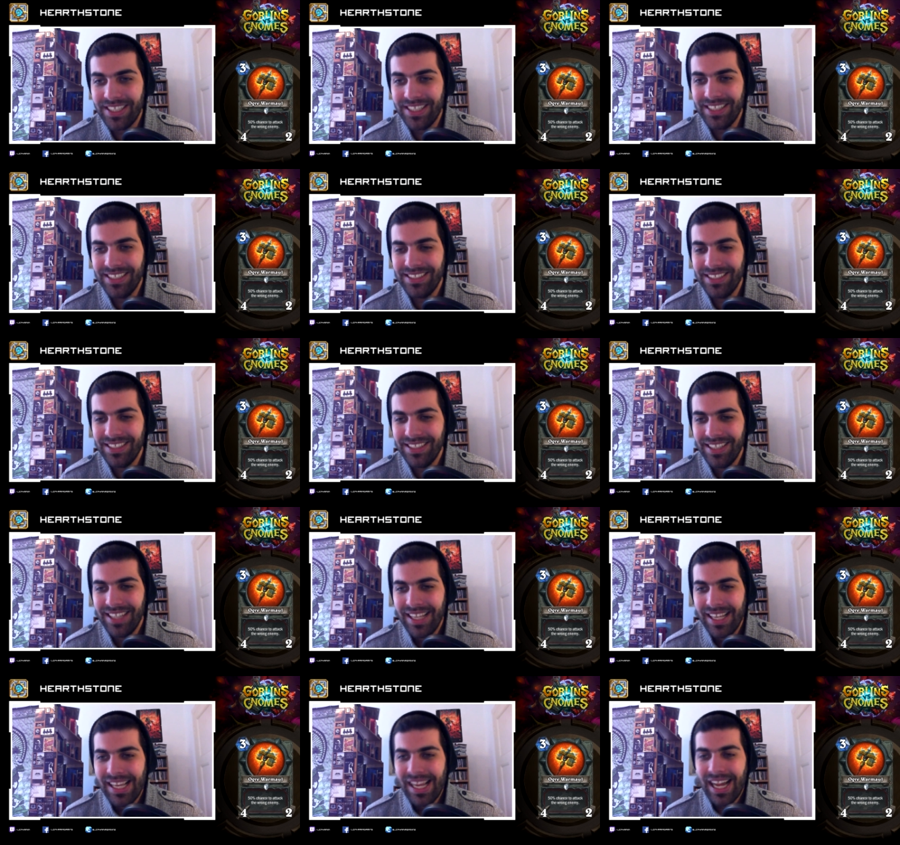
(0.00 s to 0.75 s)

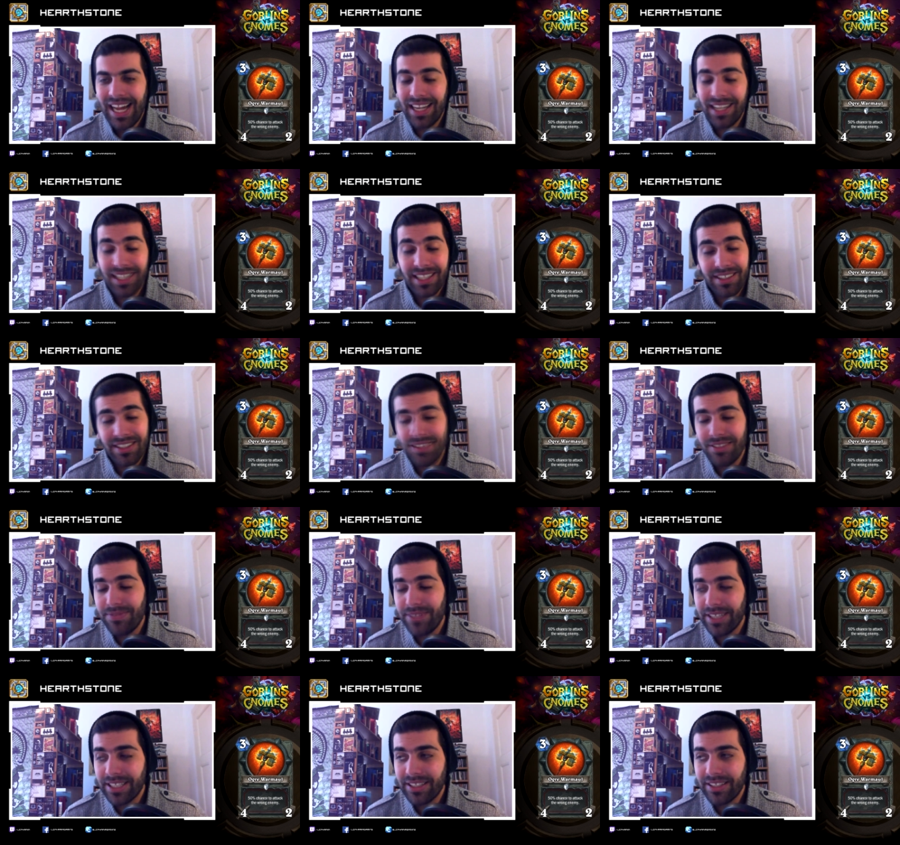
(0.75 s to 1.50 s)
I like the
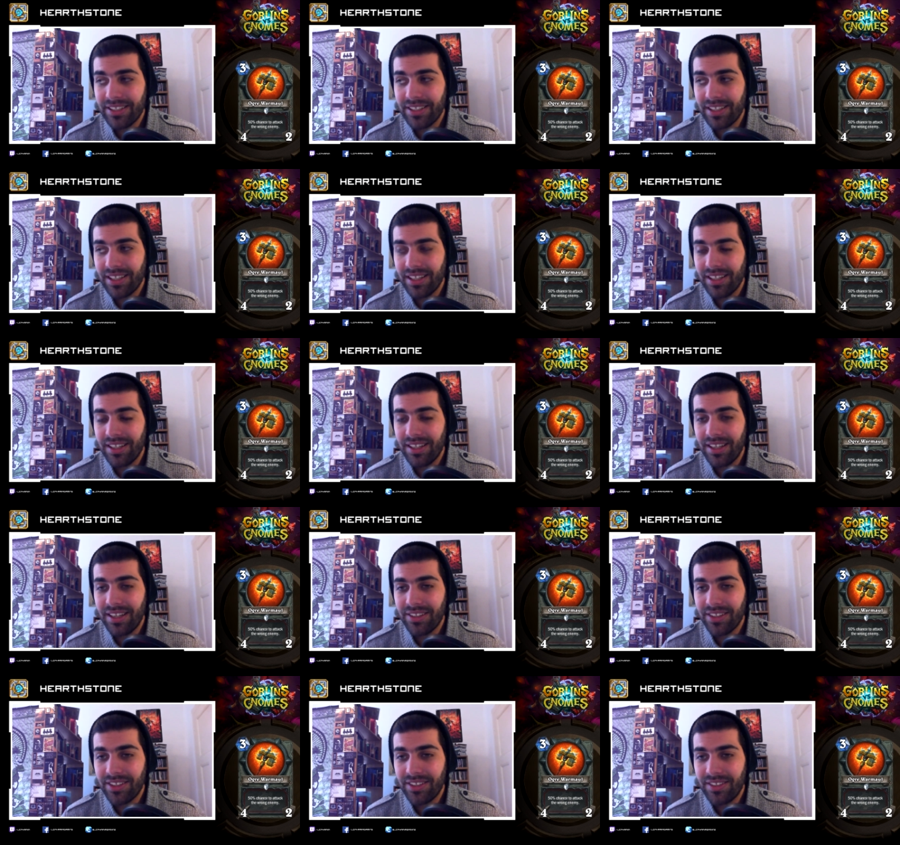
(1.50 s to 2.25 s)
effect,
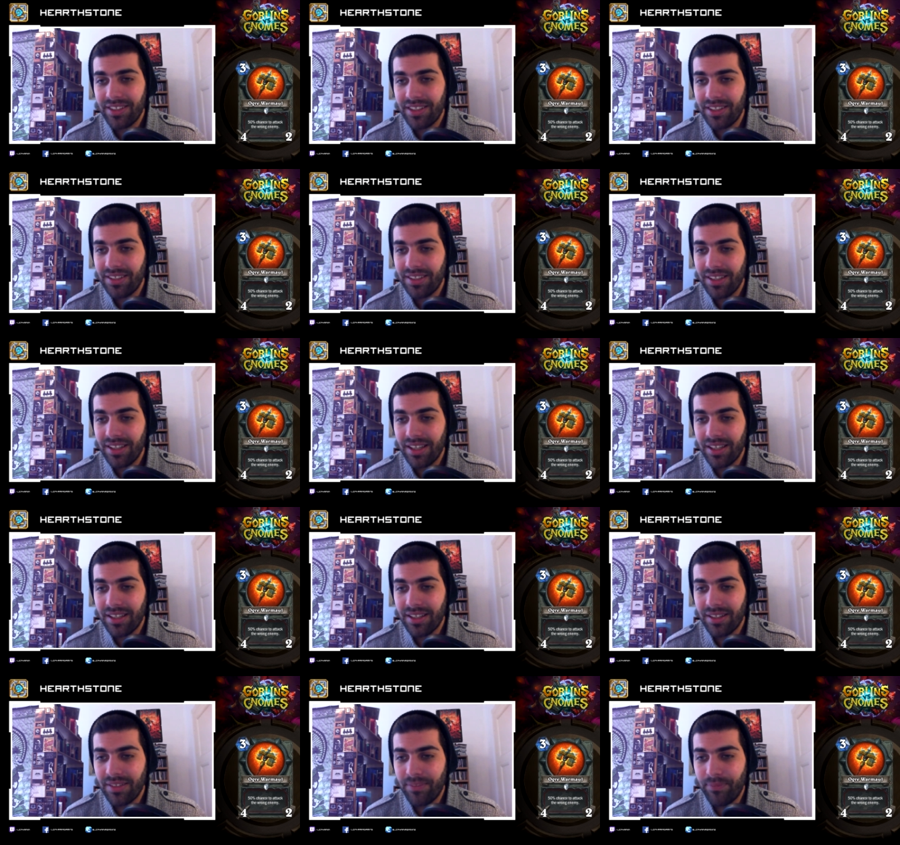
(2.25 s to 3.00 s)
as I said,
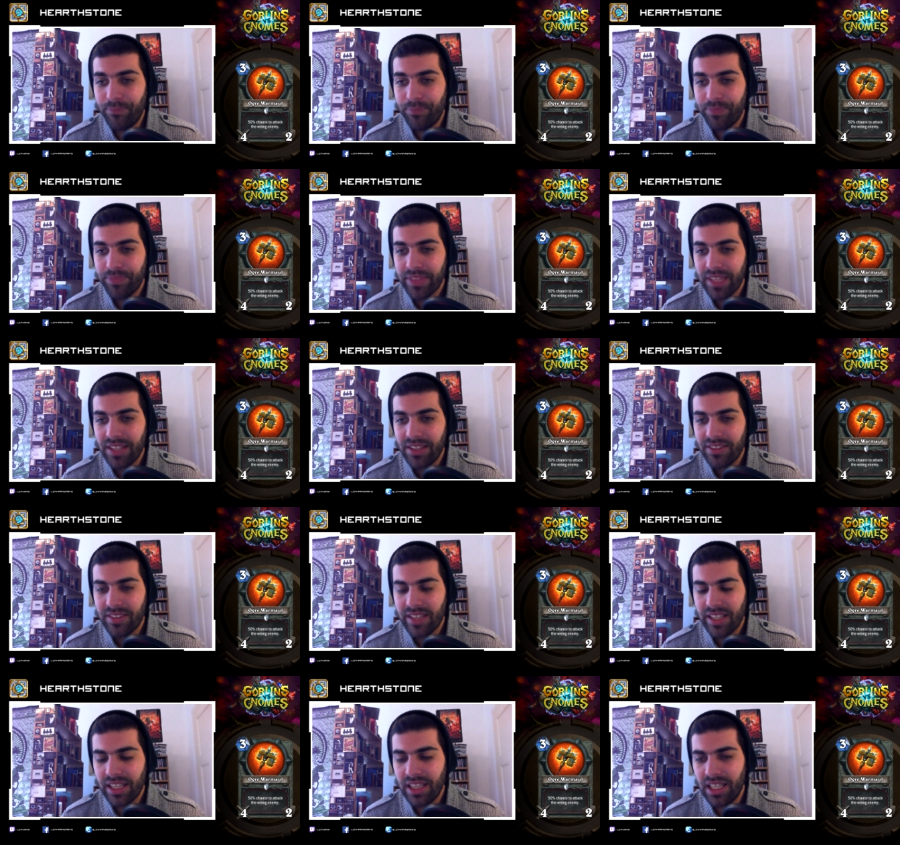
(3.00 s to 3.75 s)
and
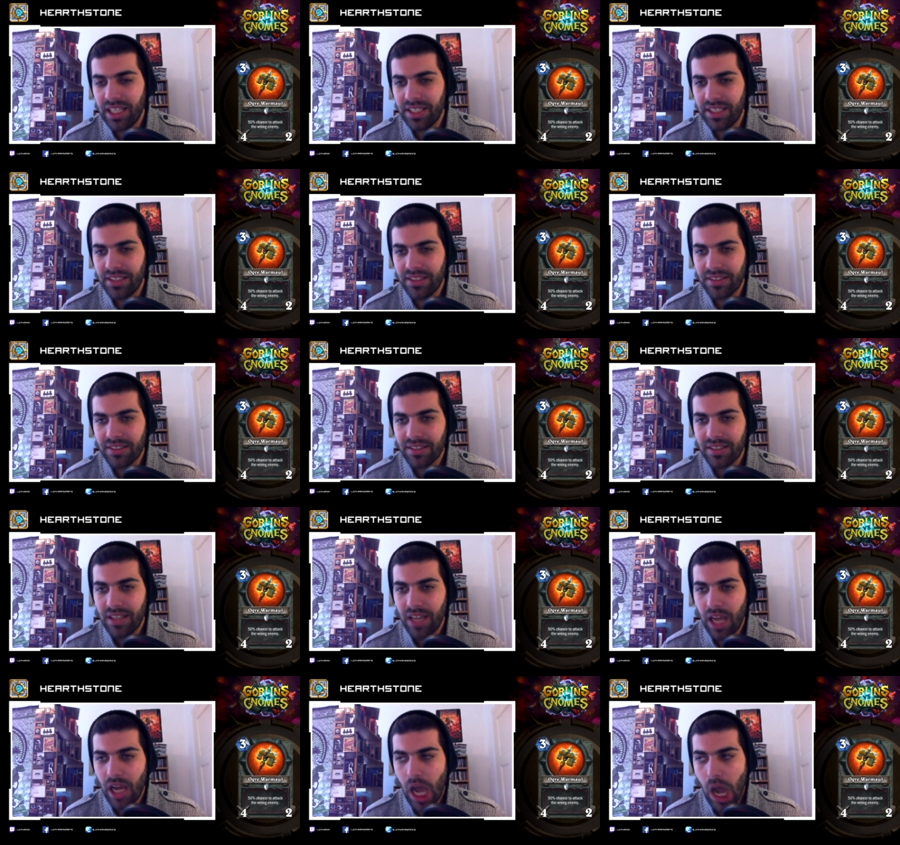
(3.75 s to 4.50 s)
stat line is
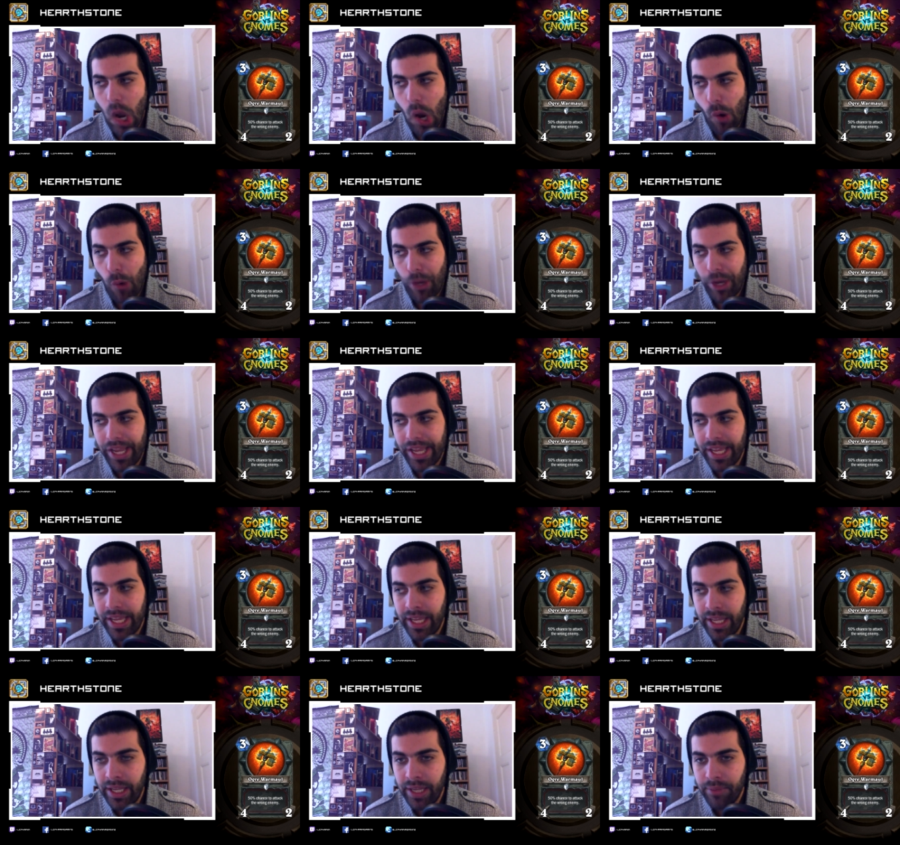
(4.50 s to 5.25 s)

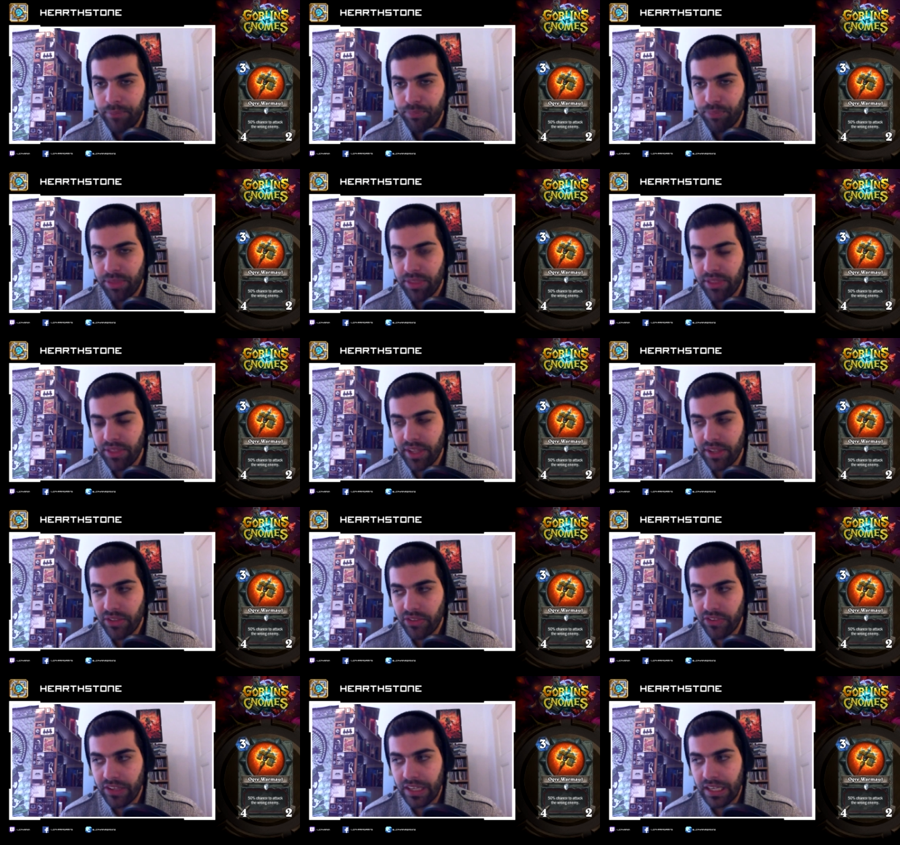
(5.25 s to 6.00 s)
okay.
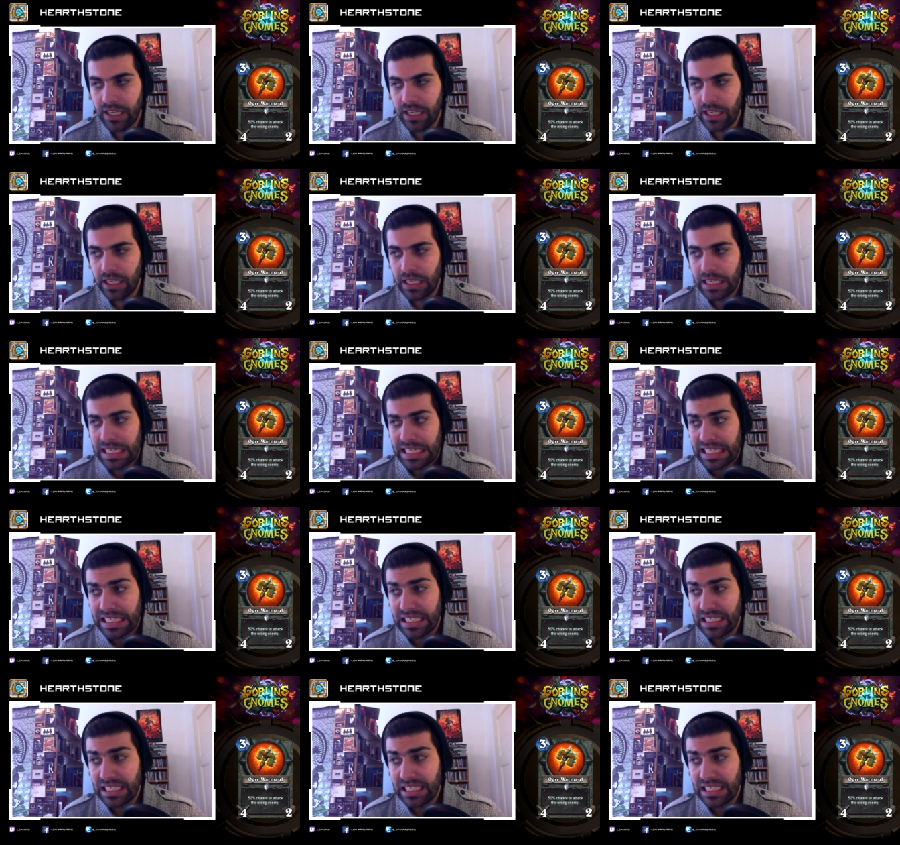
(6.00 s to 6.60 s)
That's a